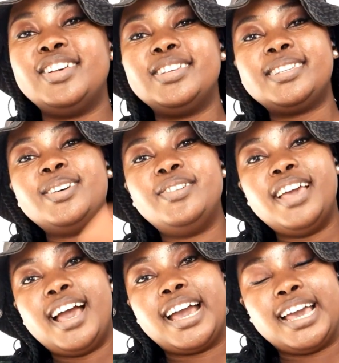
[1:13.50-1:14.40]
So
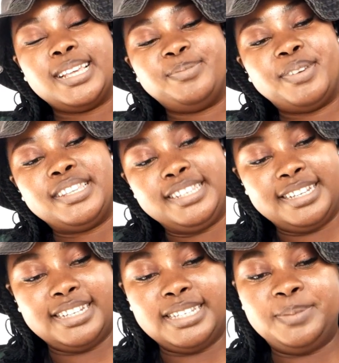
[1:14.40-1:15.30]
yeah guys,
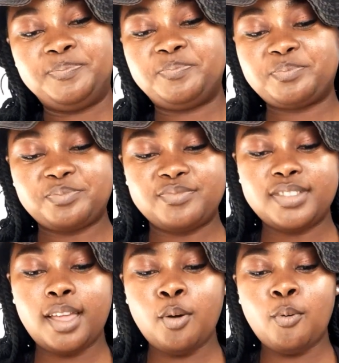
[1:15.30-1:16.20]
basically
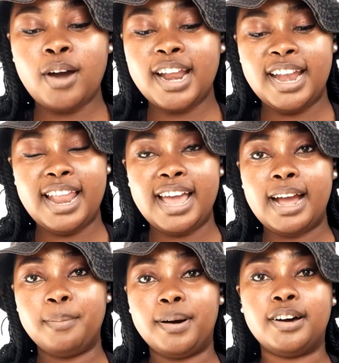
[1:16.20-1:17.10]
what I like
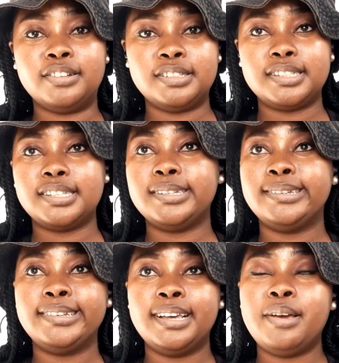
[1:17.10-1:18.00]
about
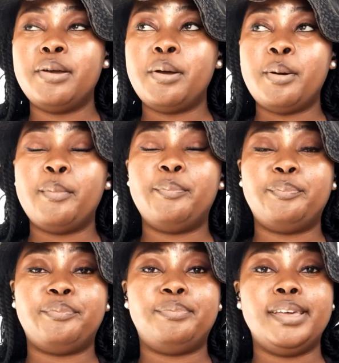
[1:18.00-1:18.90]

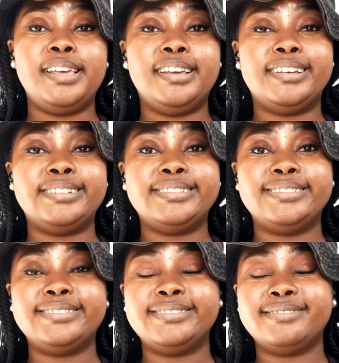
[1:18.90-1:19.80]
being
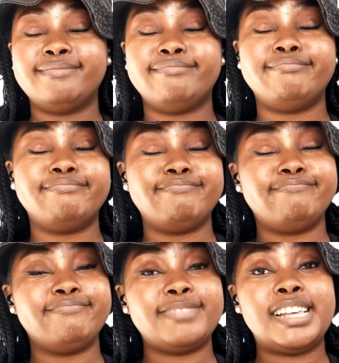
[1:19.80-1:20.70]

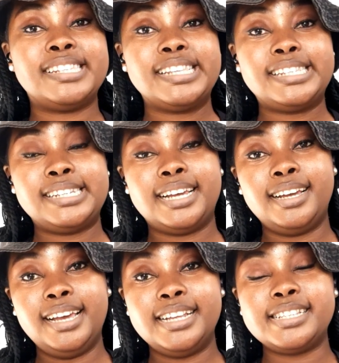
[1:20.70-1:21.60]
a
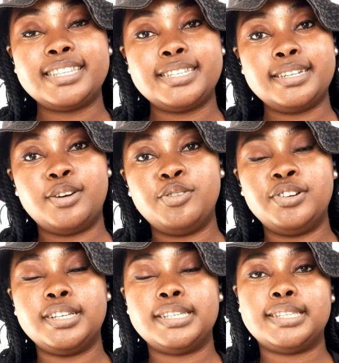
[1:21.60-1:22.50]
sister and sisterhood
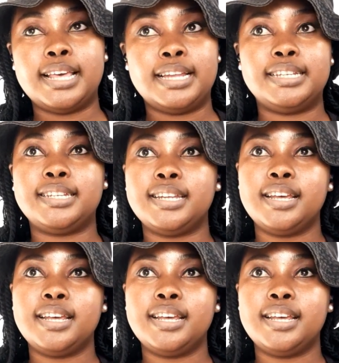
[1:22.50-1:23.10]
is that,